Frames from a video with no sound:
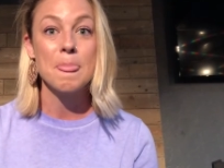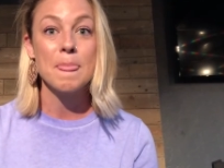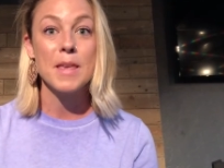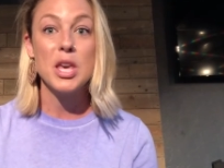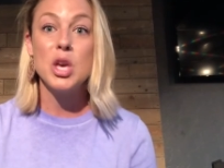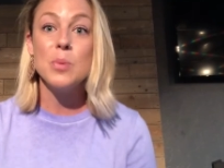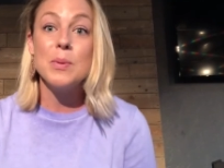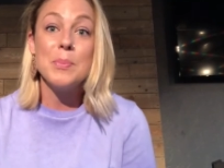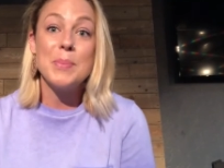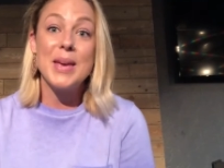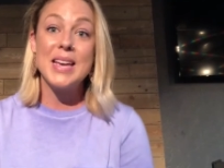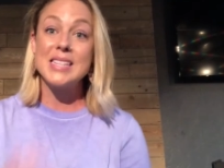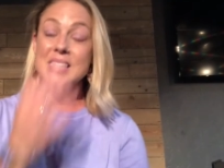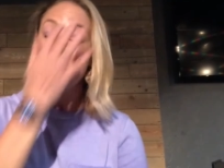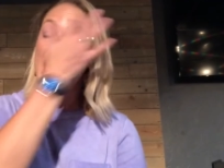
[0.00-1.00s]
Human
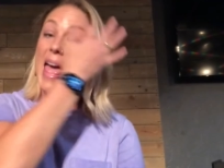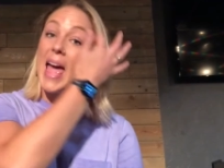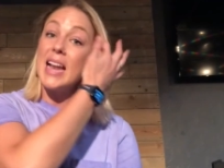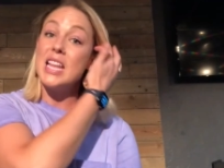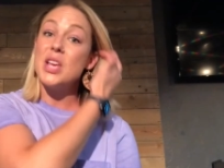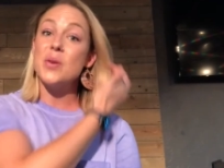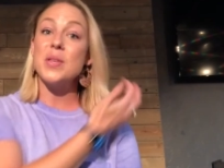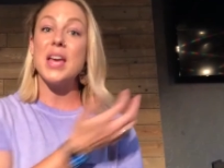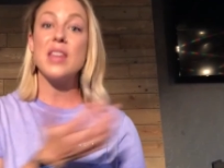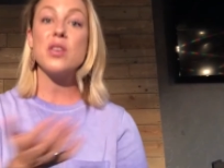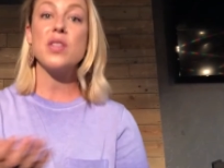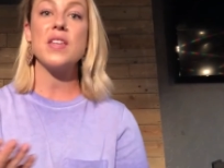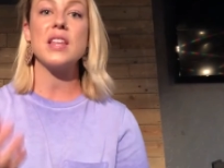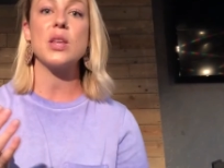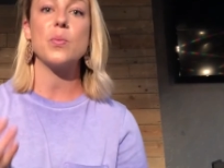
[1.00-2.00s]
beings, and the other
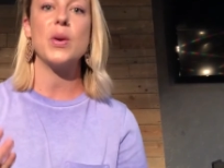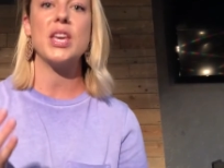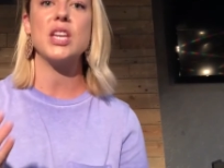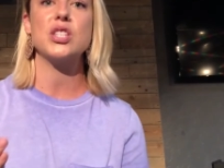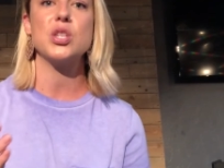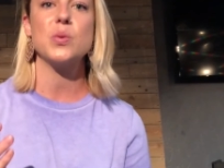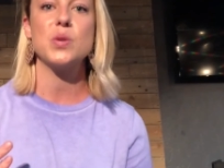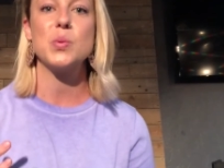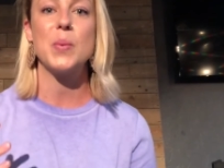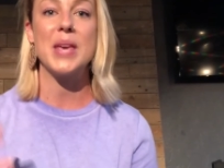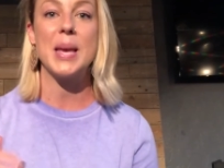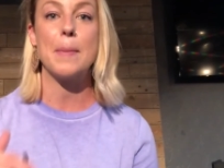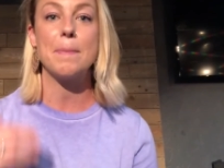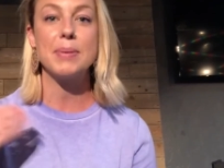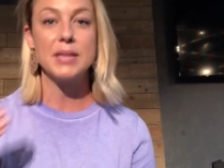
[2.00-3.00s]
thing that we can do is we
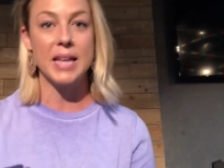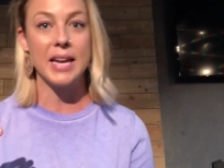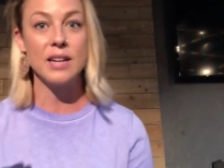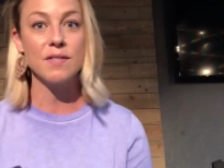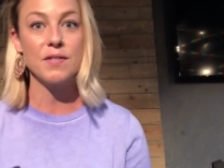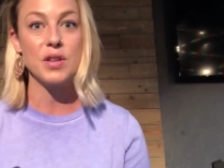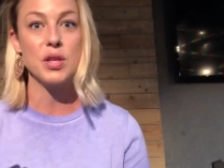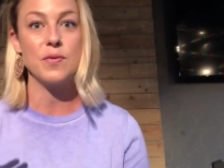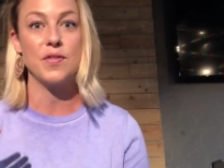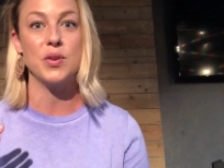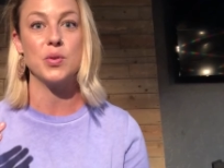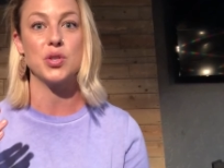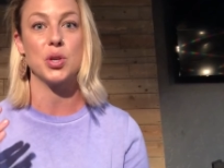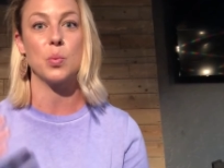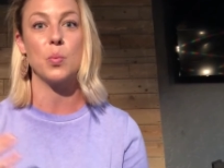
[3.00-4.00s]
can plan for the
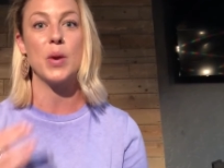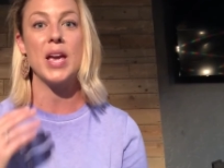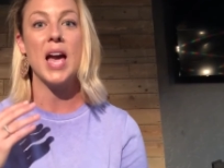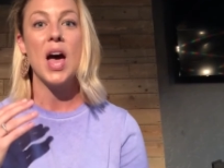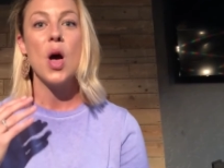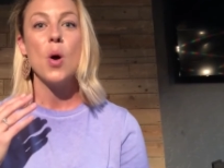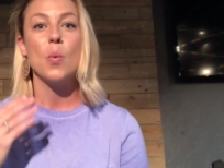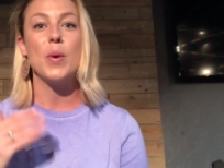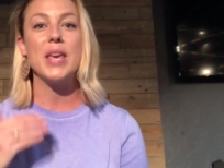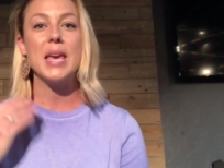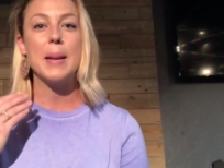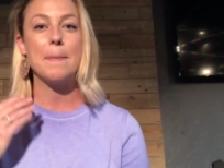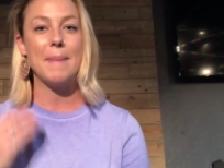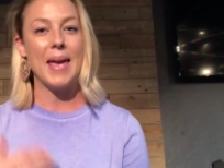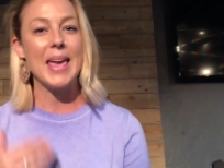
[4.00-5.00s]
future. We
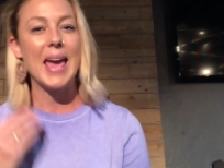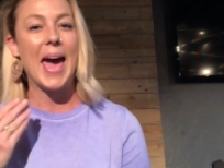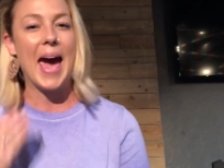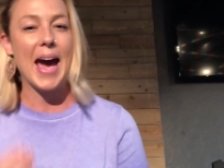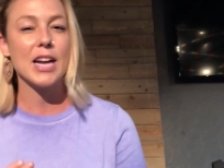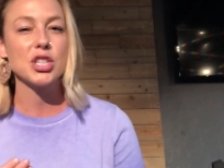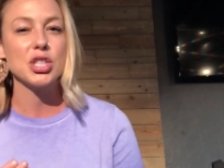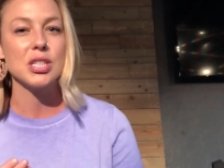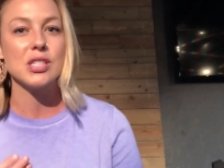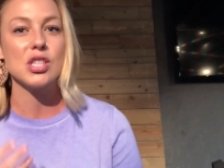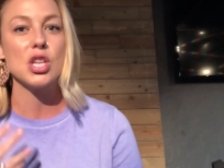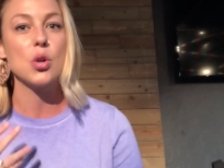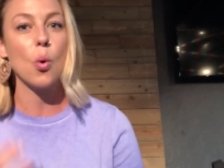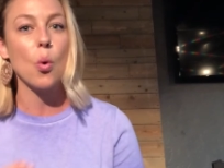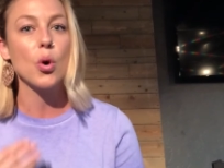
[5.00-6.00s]
can make actions
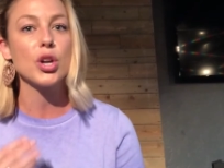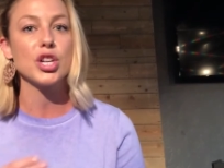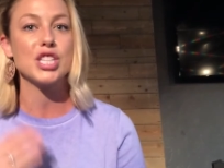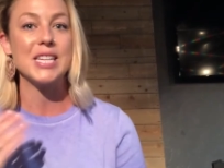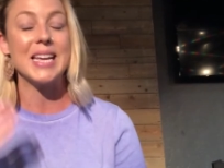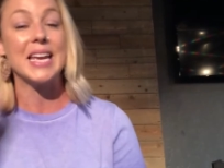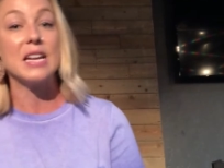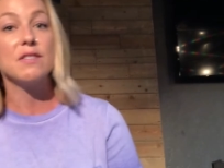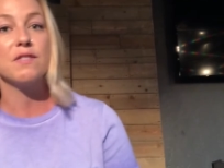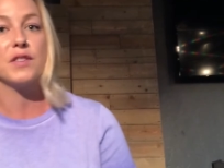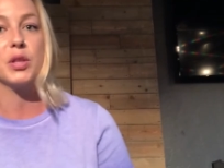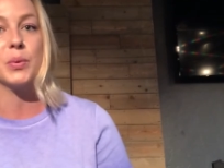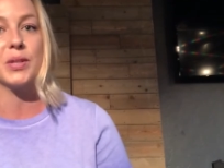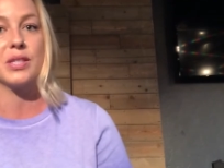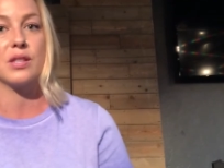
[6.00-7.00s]
in order to
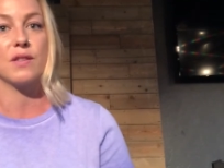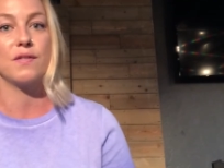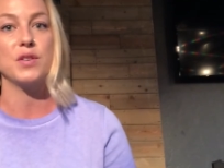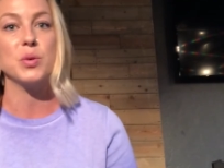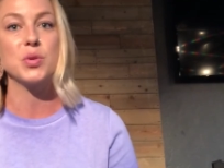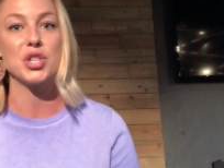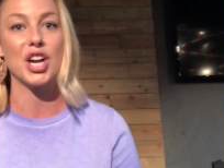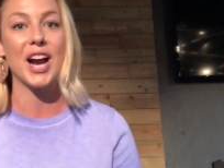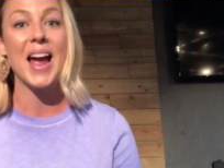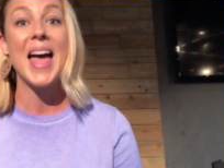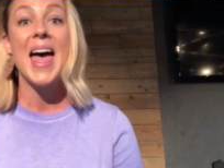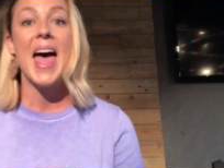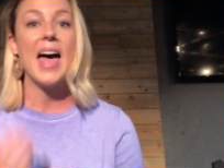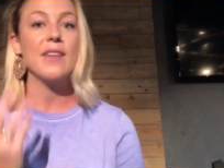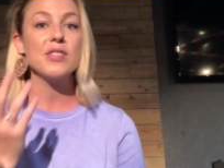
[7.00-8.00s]
influence the future.
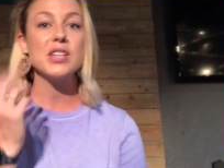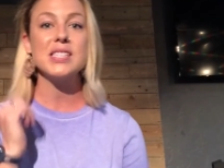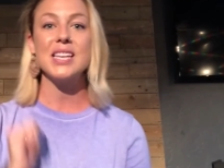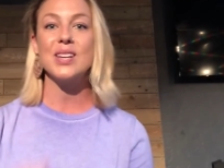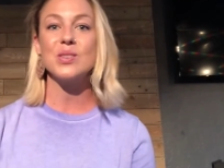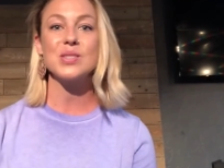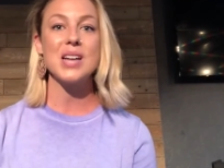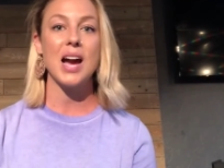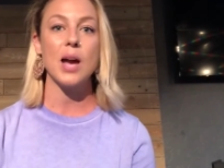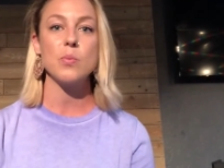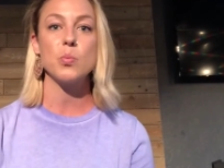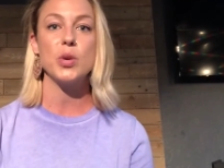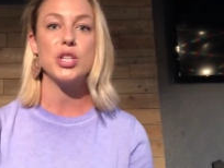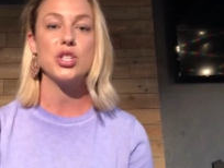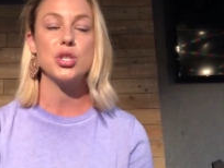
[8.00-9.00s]
Every single time
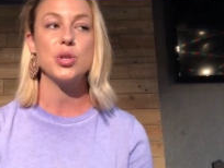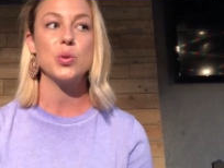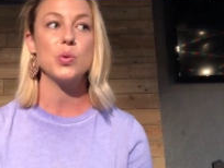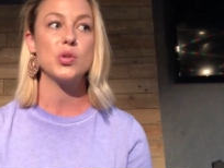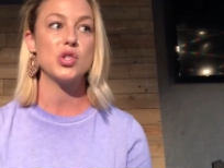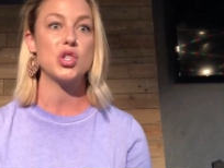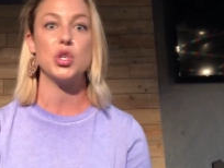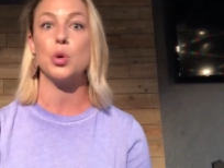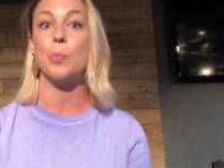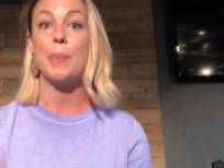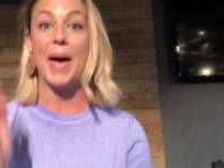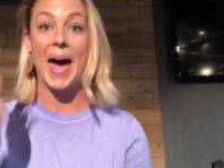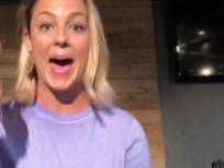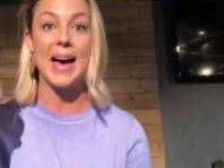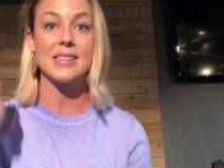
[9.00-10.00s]
we choose to
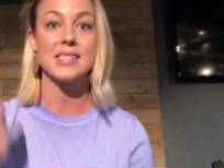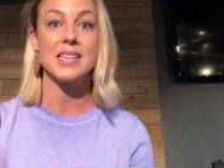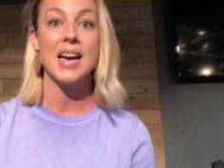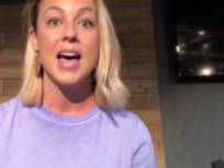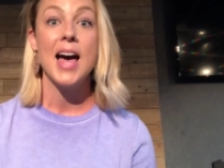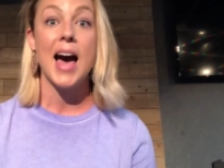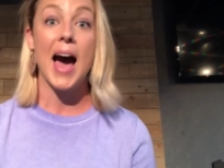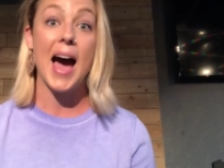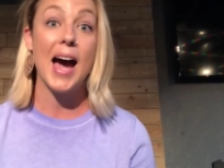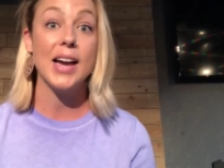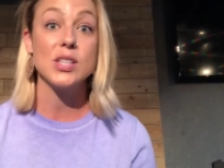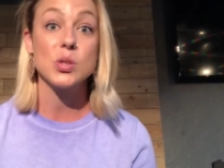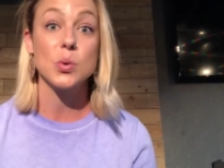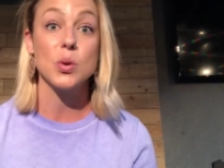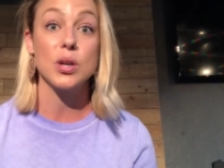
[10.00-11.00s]
pass a high
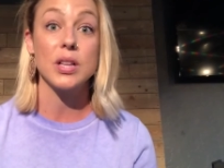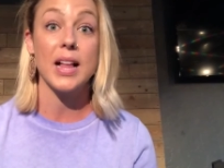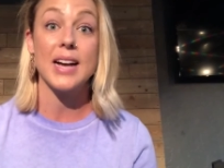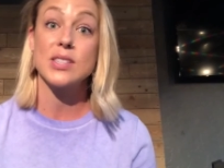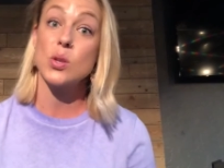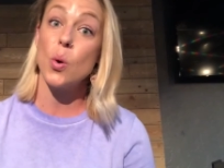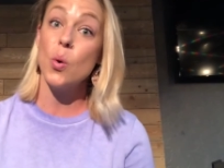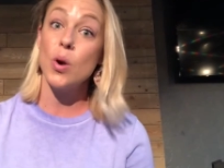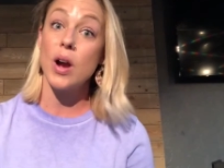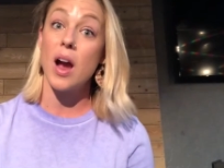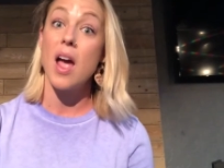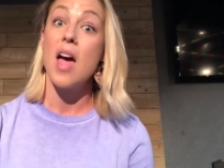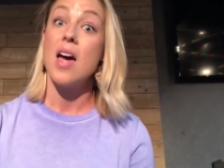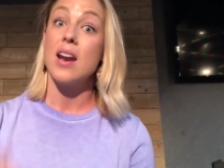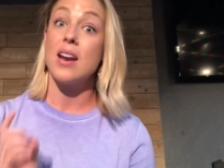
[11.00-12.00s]
school class or
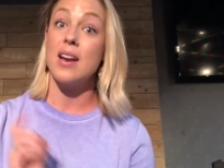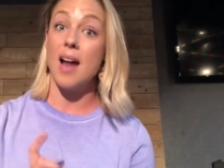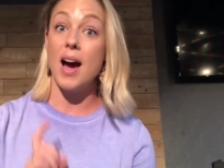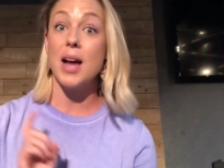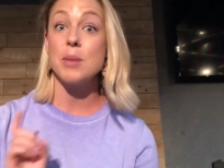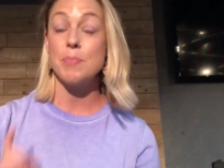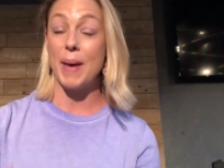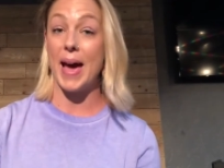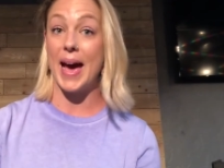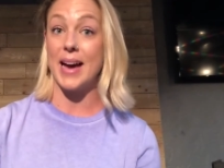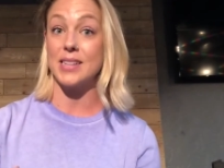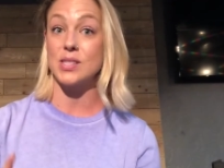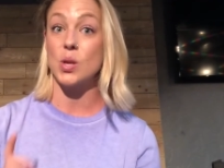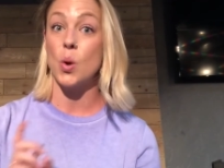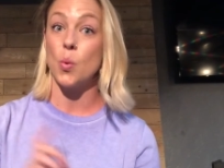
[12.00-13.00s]
not
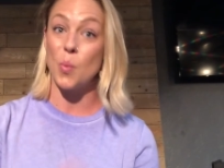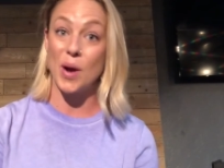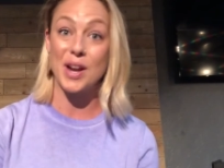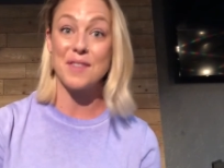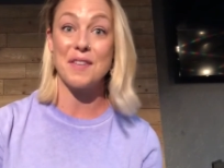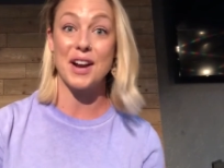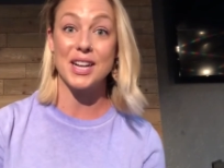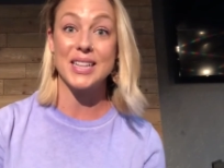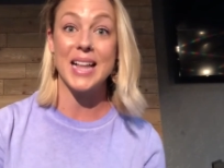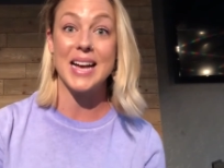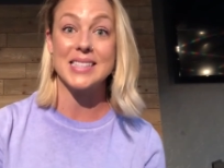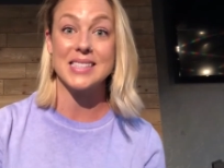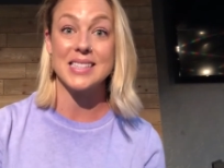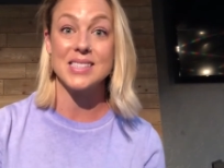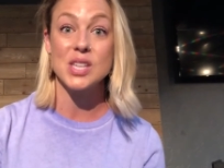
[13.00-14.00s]
pass one of our
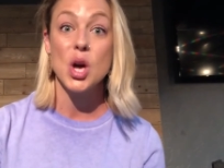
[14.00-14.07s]
classes,